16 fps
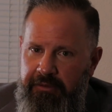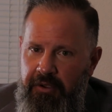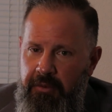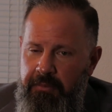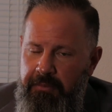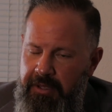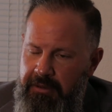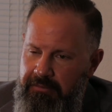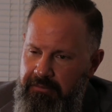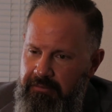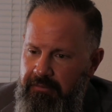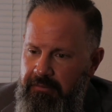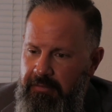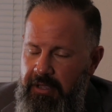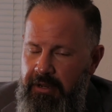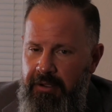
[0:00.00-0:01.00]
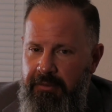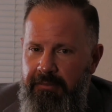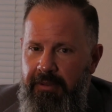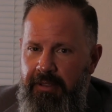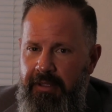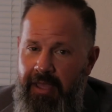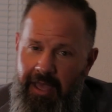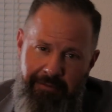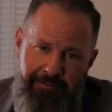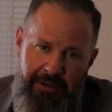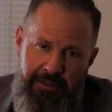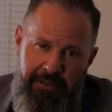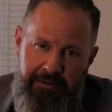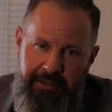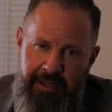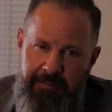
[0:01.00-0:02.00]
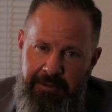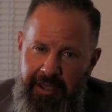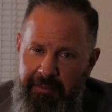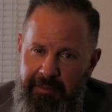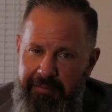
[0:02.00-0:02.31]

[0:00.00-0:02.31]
So, but have fun at the same time.